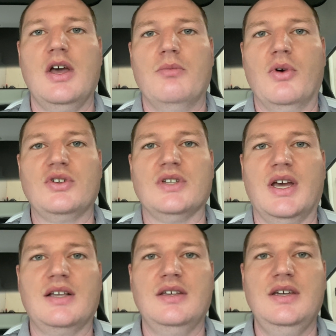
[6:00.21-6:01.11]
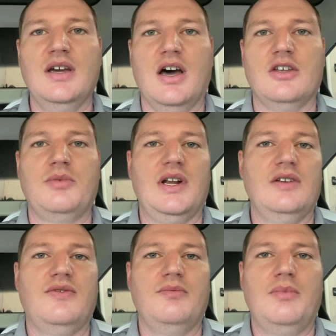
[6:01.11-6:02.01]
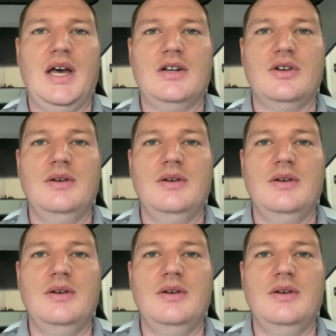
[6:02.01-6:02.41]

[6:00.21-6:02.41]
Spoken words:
Most likely, other battery